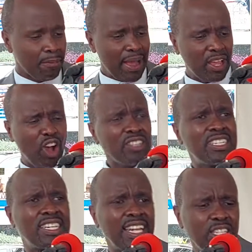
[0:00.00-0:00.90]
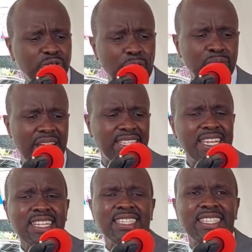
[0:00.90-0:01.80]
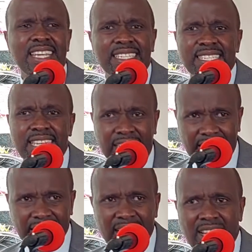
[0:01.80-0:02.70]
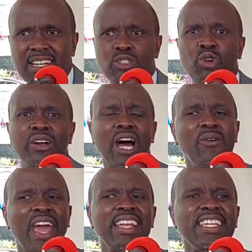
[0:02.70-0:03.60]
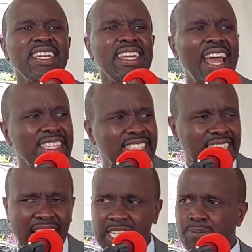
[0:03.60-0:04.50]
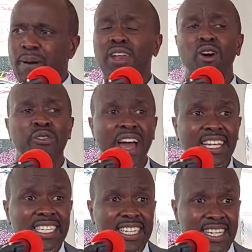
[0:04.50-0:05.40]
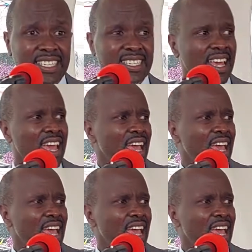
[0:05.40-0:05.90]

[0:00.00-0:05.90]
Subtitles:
by God's grace from 1960 to around 1990, a span of 30 years,